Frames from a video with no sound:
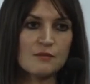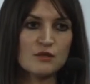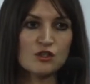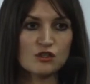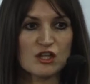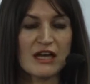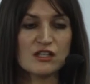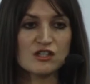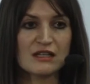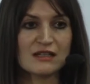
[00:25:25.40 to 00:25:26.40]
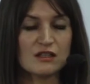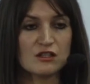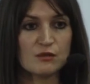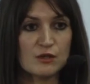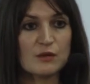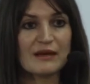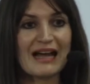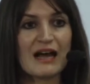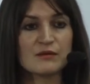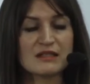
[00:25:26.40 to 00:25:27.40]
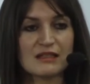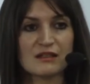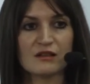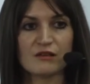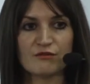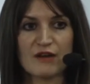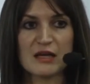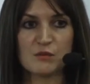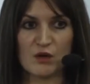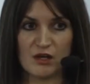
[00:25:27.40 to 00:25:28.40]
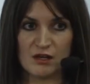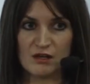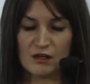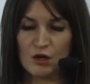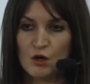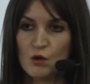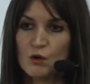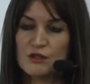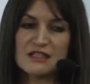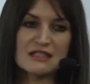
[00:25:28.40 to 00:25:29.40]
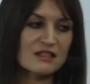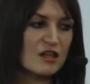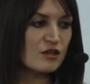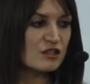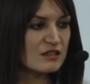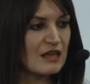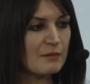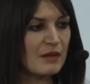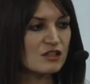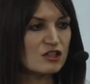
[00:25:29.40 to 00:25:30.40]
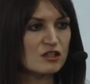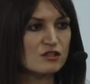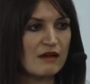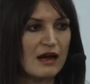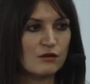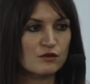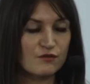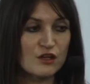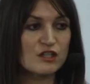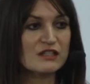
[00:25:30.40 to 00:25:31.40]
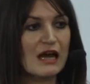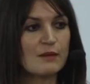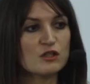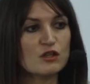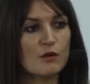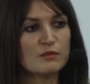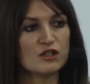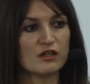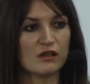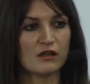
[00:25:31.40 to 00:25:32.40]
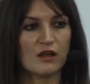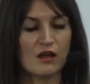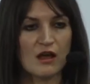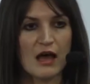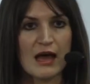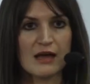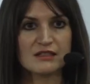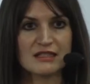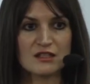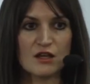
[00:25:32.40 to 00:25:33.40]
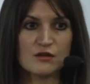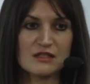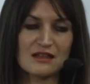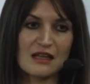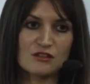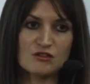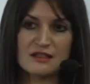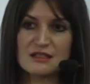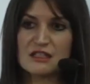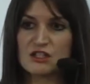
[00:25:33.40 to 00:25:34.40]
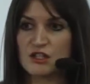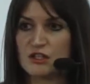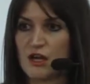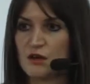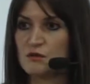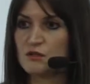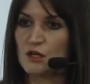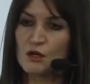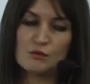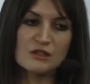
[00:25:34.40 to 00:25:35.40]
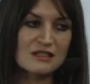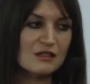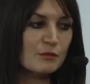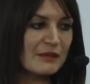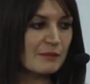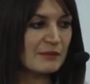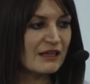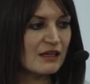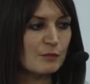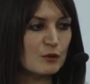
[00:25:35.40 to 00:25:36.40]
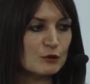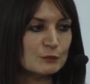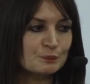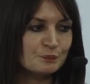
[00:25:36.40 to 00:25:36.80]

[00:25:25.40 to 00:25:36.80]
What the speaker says: you're changing to a new accounting framework, all the disclosures that I mentioned around first-time adoption and disclosing that transition note would still be applicable.